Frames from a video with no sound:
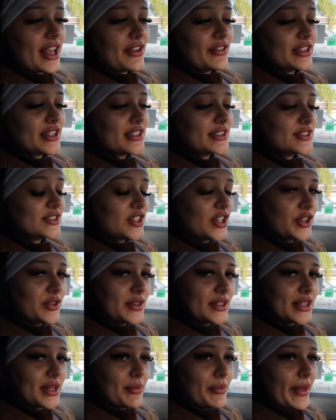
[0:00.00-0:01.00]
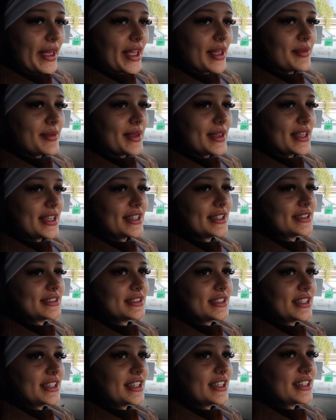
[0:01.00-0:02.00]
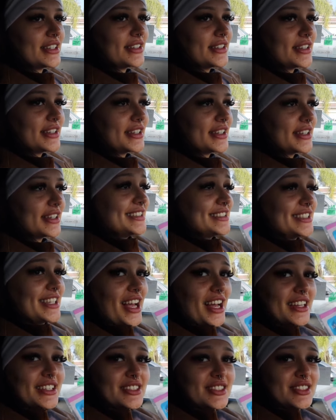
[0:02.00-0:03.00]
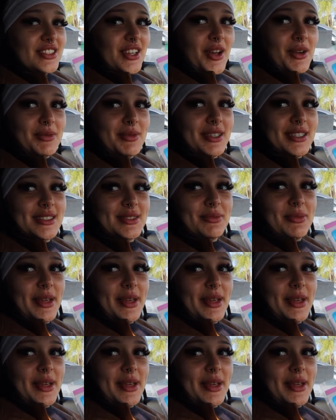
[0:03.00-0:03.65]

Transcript: Everything's good with the baby. He's looking good. He's gotten so much